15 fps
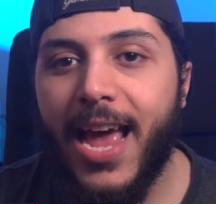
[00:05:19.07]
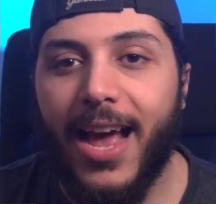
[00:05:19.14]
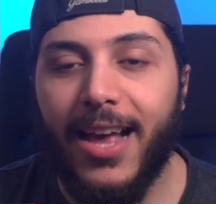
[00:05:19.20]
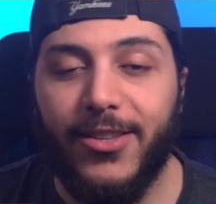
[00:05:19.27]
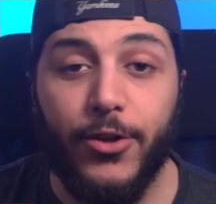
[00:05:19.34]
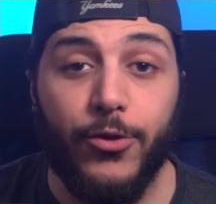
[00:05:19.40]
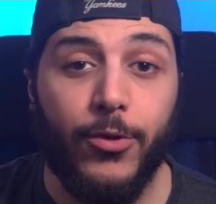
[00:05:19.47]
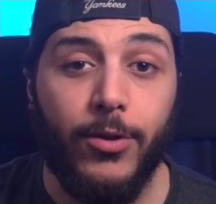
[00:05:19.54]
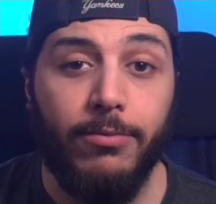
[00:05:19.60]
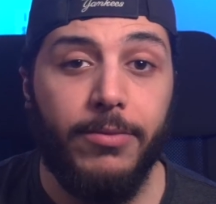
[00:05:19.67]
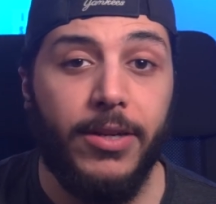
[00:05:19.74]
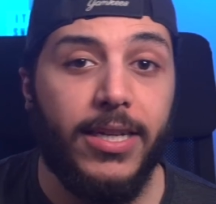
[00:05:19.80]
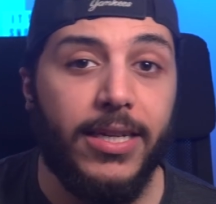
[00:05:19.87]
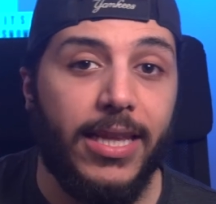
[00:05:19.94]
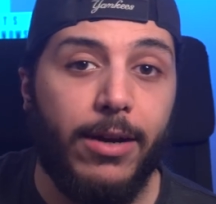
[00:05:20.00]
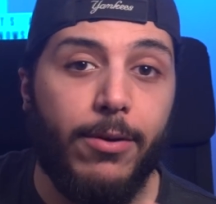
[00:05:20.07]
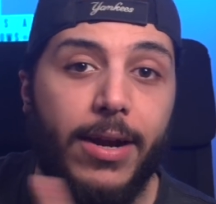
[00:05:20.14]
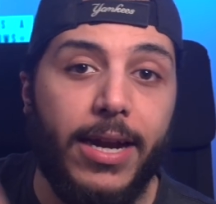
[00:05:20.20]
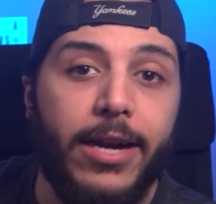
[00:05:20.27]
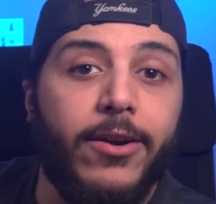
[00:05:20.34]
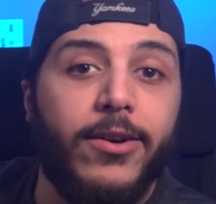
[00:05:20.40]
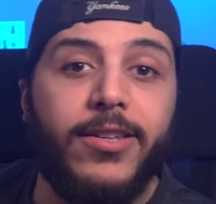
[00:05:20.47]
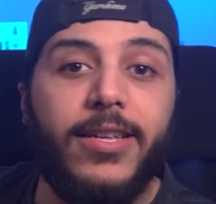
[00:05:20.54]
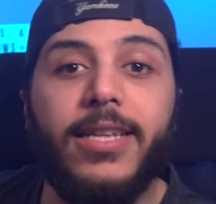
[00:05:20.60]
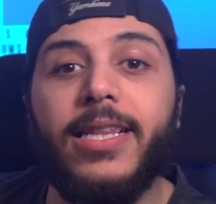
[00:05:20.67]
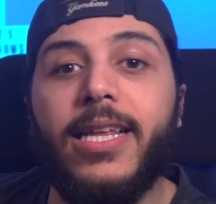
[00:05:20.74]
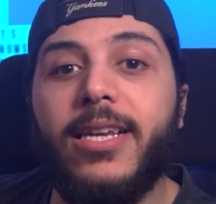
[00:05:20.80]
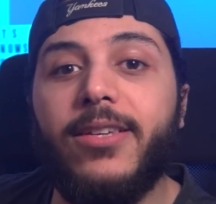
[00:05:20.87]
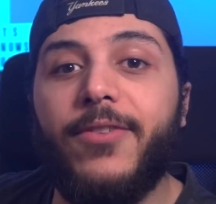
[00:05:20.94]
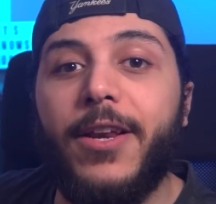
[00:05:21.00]
As usual, you can click right here to see the
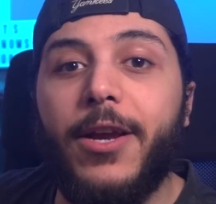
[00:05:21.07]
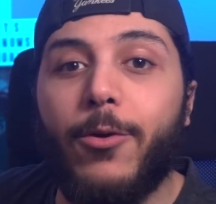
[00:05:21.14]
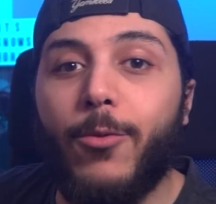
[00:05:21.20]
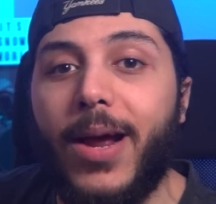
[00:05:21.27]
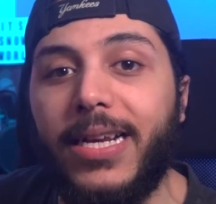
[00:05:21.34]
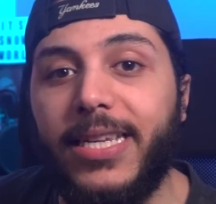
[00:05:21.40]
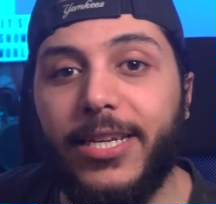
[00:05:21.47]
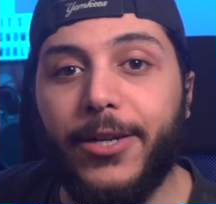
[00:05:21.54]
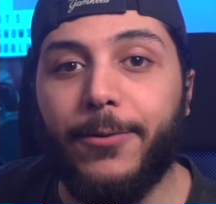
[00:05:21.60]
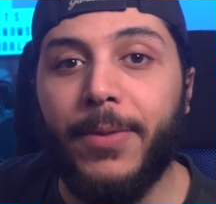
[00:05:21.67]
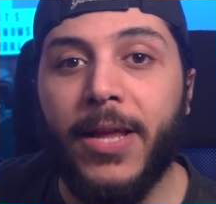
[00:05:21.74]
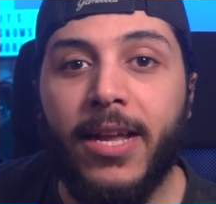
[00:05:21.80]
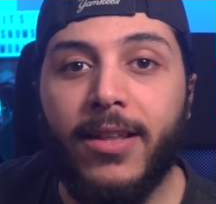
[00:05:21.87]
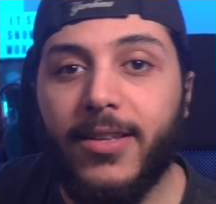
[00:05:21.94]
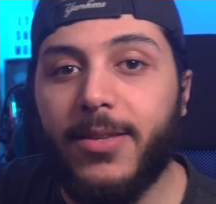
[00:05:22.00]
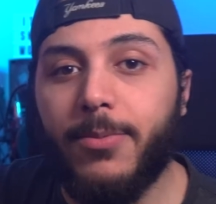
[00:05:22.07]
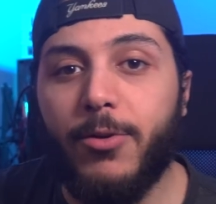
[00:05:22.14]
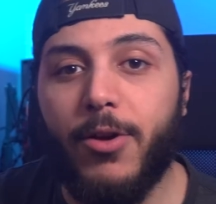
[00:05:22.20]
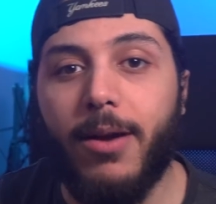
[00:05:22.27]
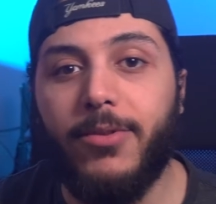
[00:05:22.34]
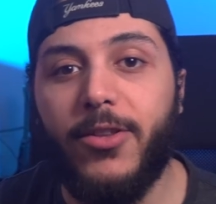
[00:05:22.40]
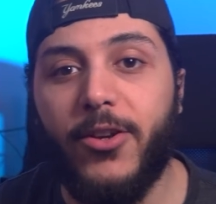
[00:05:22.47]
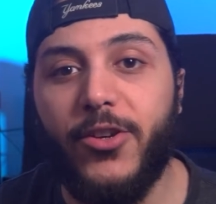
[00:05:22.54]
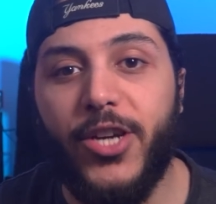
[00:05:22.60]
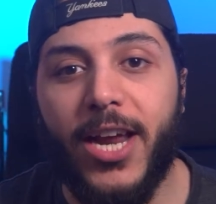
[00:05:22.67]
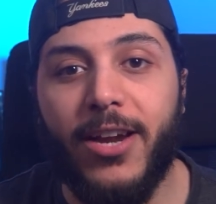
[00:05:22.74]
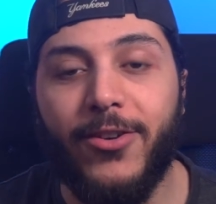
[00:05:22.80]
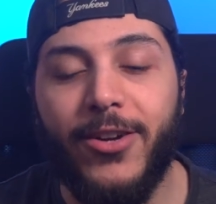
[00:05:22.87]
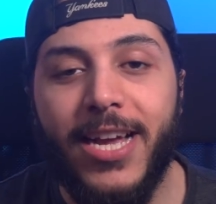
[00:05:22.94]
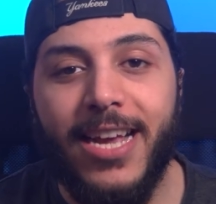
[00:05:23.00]
latest video right here, to subscribe to the
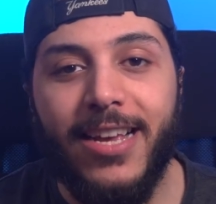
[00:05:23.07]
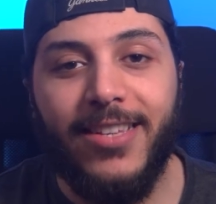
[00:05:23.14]
channel.